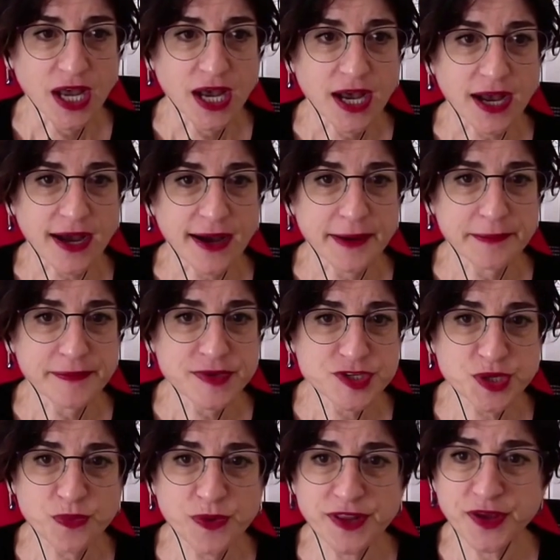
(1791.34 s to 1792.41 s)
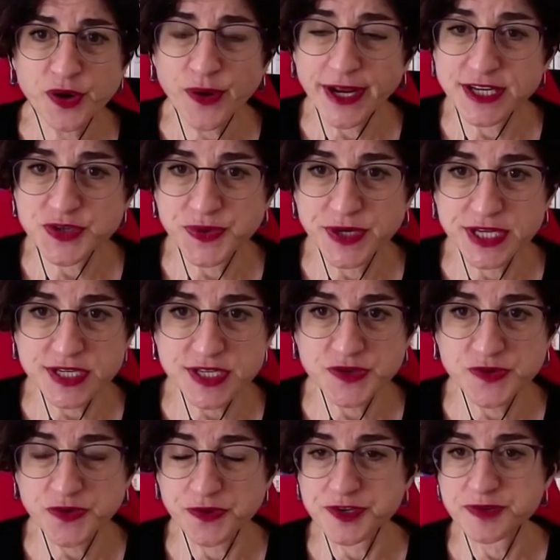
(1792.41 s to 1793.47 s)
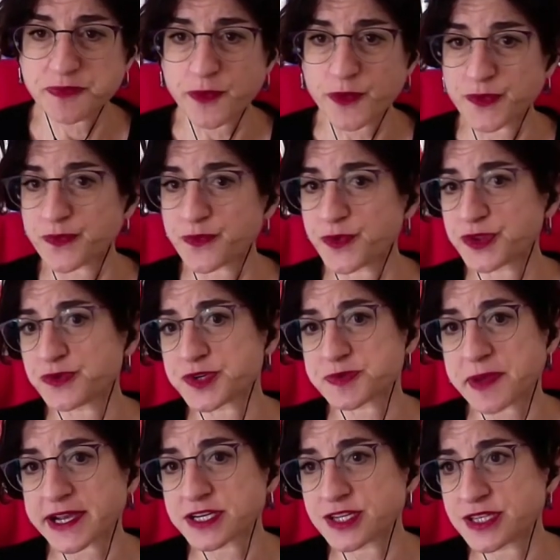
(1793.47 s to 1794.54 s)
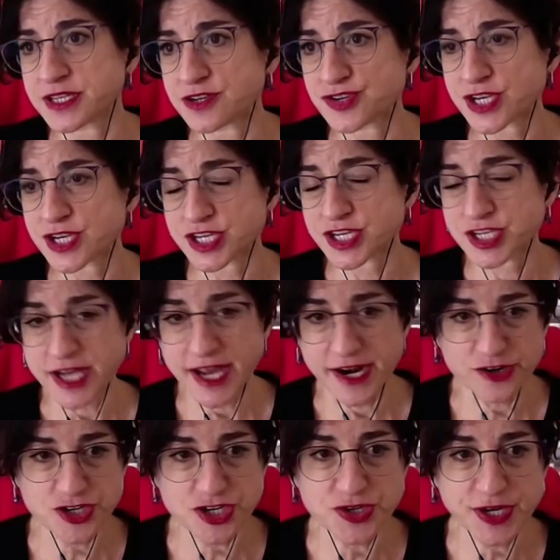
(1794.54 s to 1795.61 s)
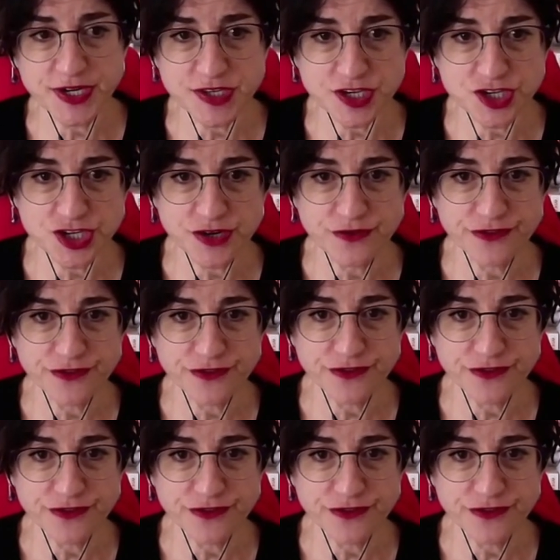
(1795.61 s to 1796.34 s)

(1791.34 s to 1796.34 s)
So what are the greatest risks with respect to the just energy transition?